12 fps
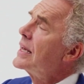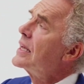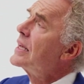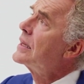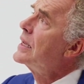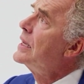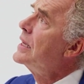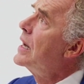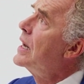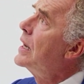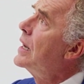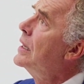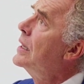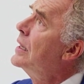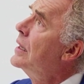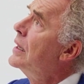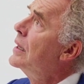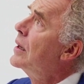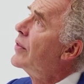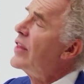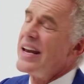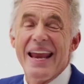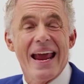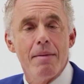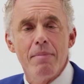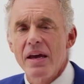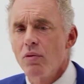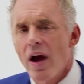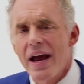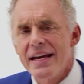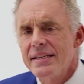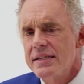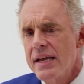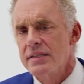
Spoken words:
They get the naming rights.